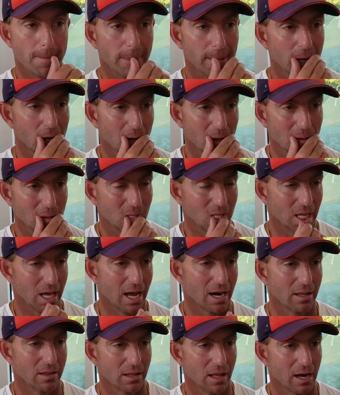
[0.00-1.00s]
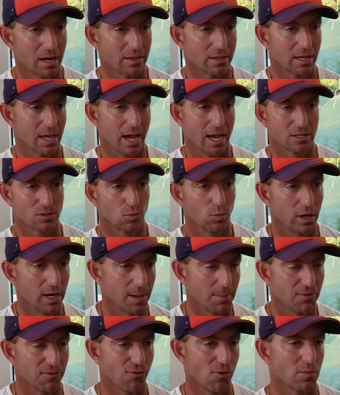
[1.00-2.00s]
You know, a lot of a lot of the guys winning
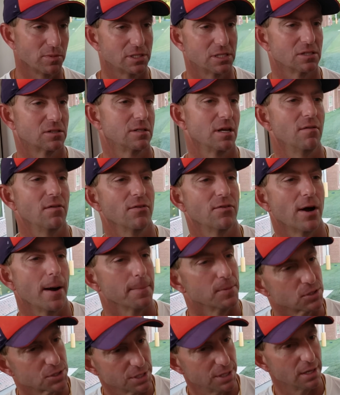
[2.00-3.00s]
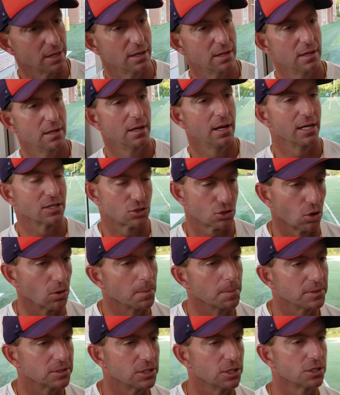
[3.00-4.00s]
performances seventy five percent at
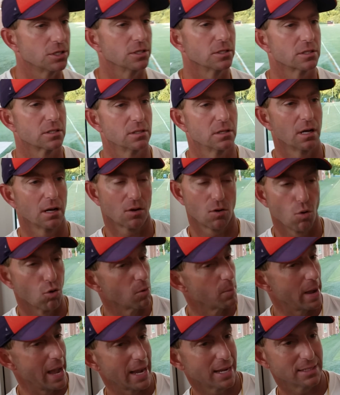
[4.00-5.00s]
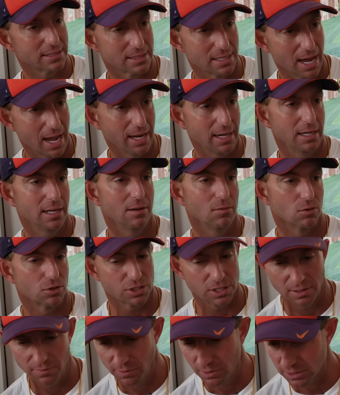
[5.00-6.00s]
certain positions. You know, quarterback it's ninety,
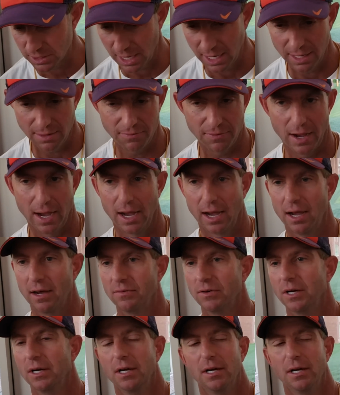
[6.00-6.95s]
receiver it's eighty five.